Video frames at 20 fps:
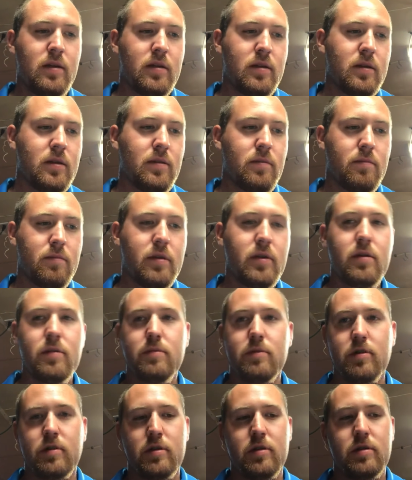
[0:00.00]
The middle
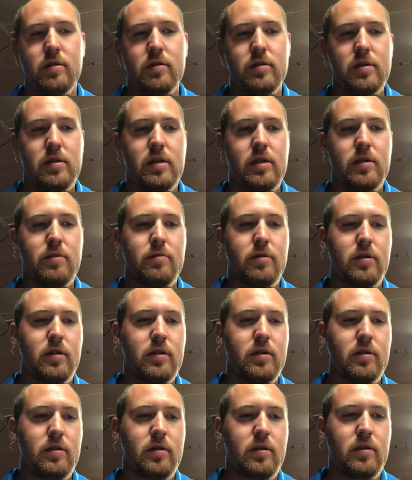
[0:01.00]
marker is amber
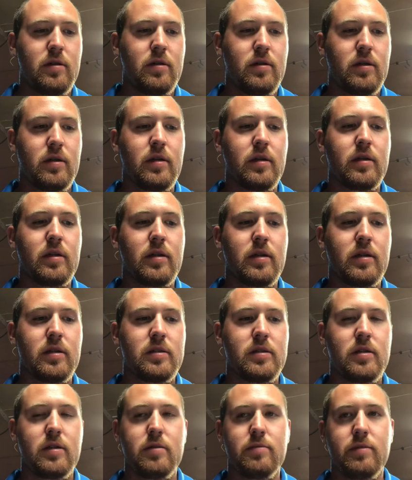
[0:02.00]
color, and that's
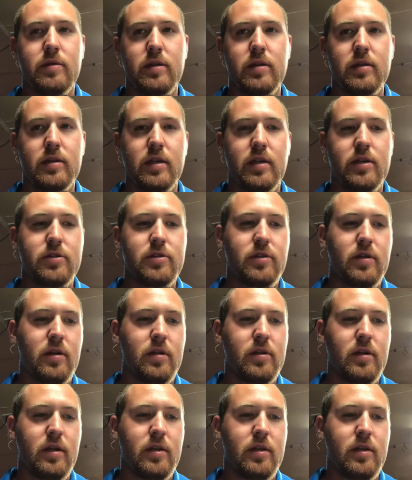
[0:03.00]
going to be dash dot